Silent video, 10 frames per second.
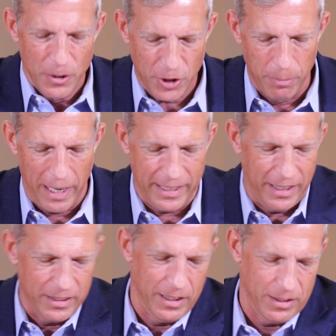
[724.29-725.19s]
So,
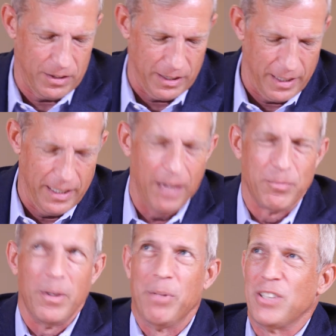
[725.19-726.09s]
Mike, it, it's uh,
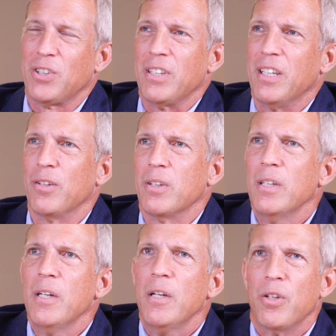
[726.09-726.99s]
I'm interested. You know,
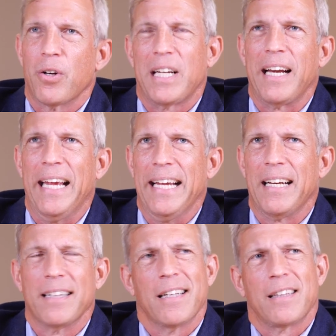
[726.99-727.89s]
you're kind of
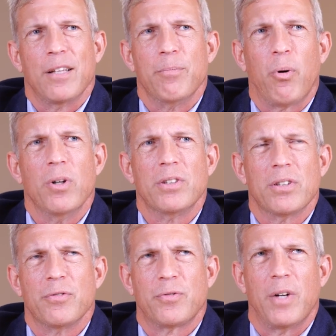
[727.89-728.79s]
hitting on like the importance
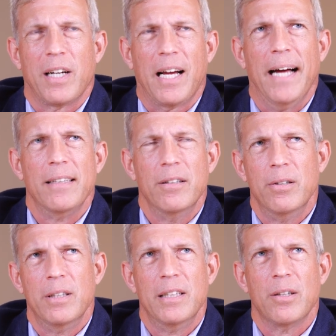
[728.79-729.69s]
of uh,
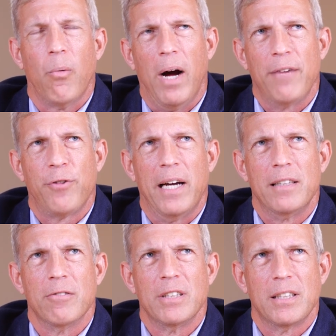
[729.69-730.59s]
continuity and the Wi-Fi
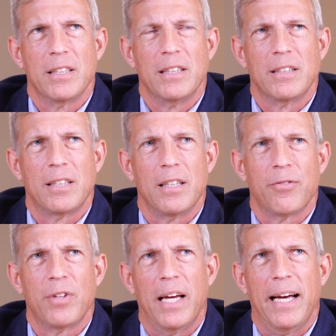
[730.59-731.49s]
and the resiliency
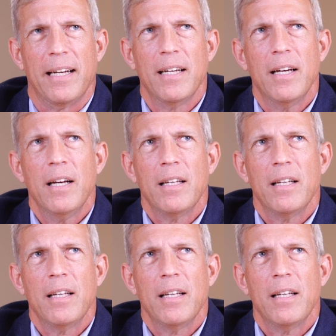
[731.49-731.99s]
of that.